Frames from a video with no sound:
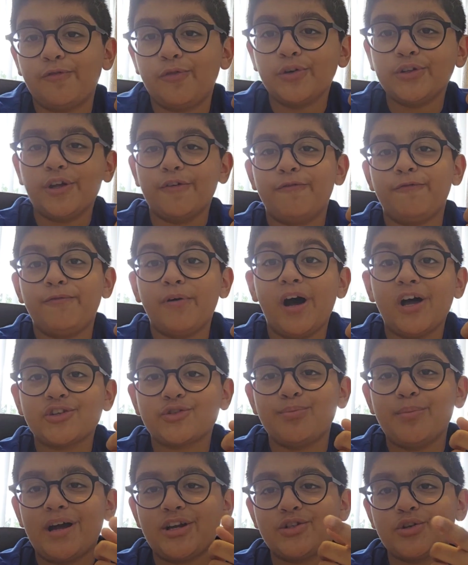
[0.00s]
for the
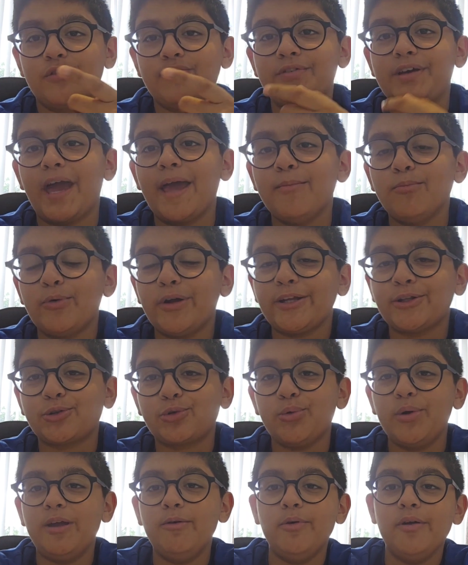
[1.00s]
first match of Game Week
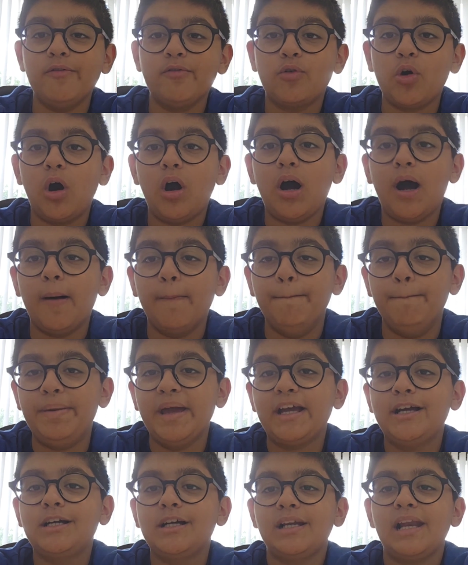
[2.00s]
3, we've got a
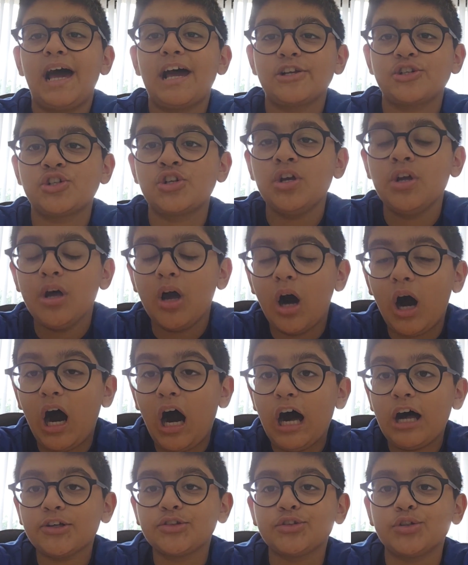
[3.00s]
big clash.
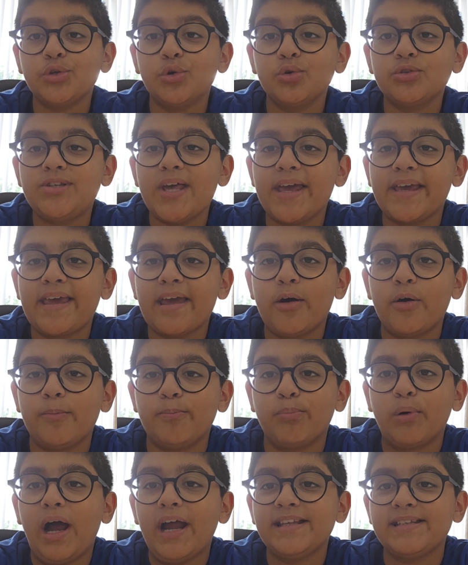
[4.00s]
Arsenal taking on
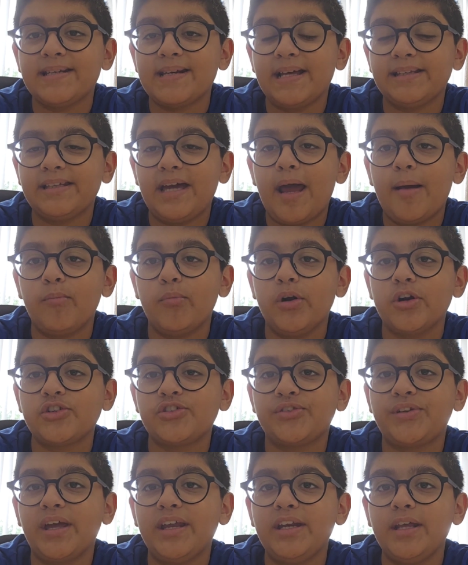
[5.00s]
Brighton at the Emirates
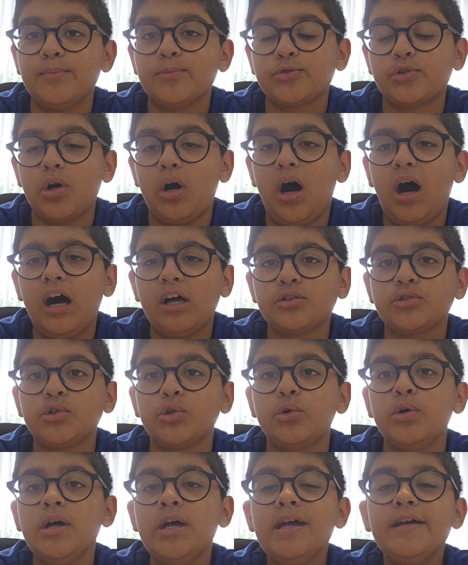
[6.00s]
Stadium. So
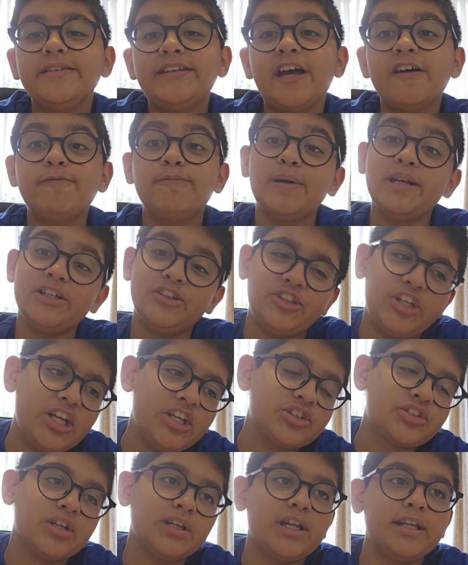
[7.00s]
Arsenal, they've been
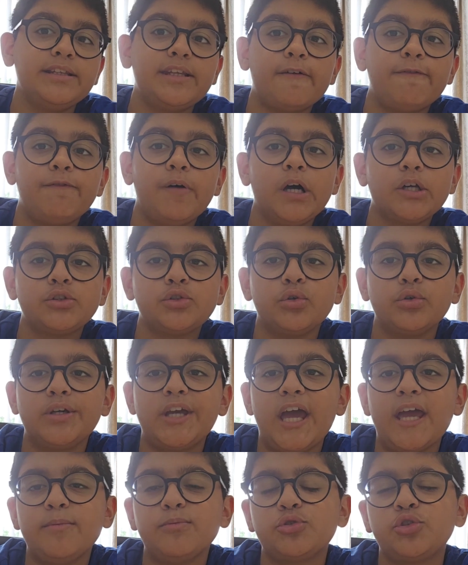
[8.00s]
decent in their first two
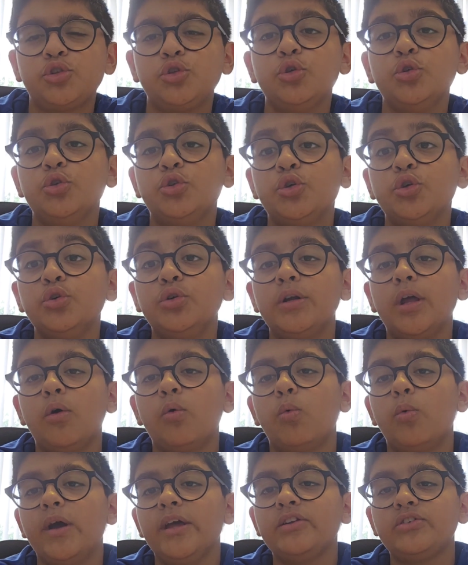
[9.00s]
games.
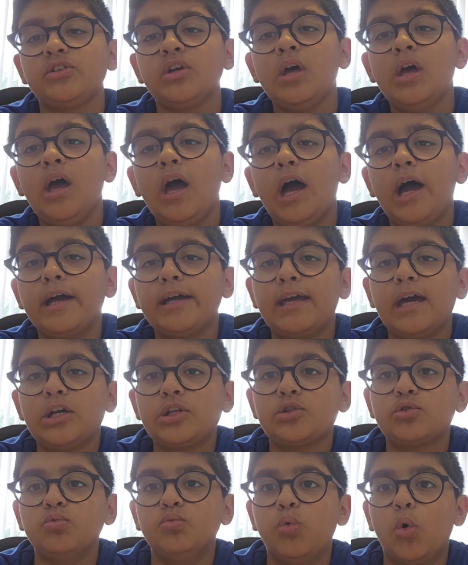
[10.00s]
2-0 wins
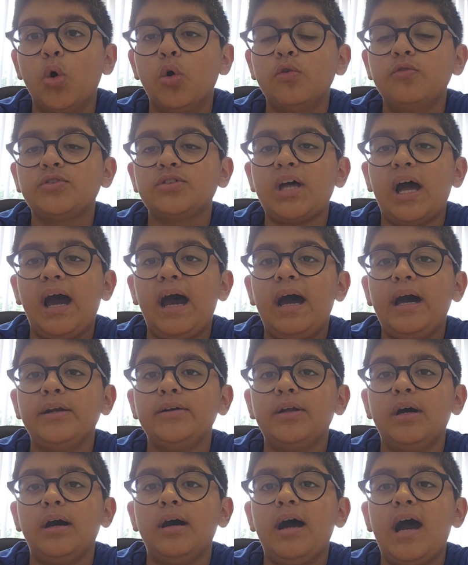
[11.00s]
against Wolves
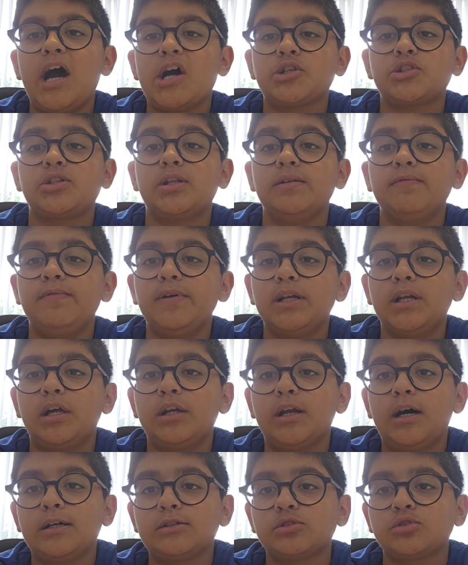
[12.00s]
and Aston Villa
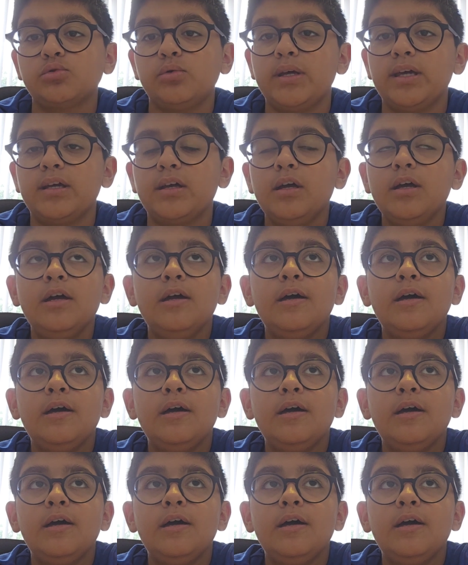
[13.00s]
last week.